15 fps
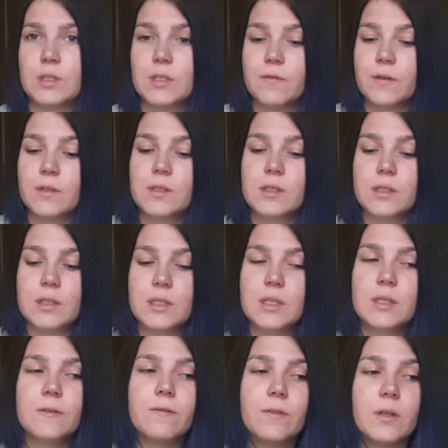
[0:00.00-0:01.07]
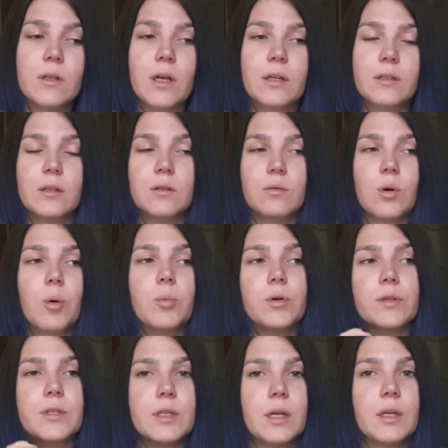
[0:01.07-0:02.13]
This doesn't feel like the
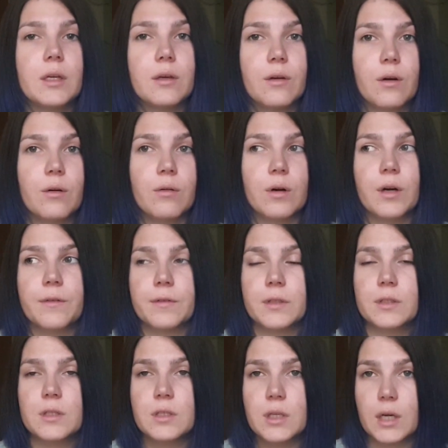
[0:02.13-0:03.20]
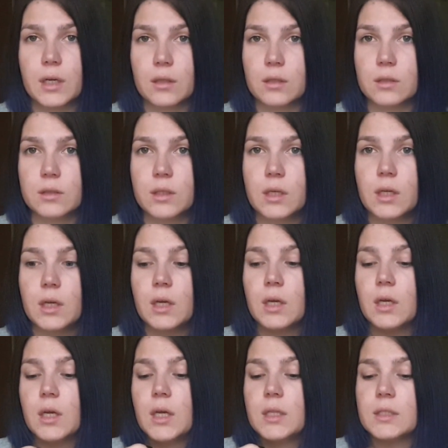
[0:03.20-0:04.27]
Ouroboros letting go of its tail.
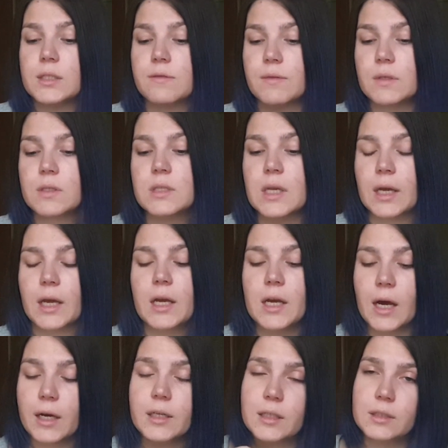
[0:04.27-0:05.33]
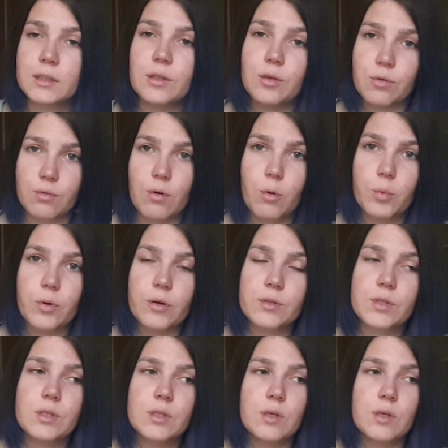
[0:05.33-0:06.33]
This feels like cutting the Ouroboros.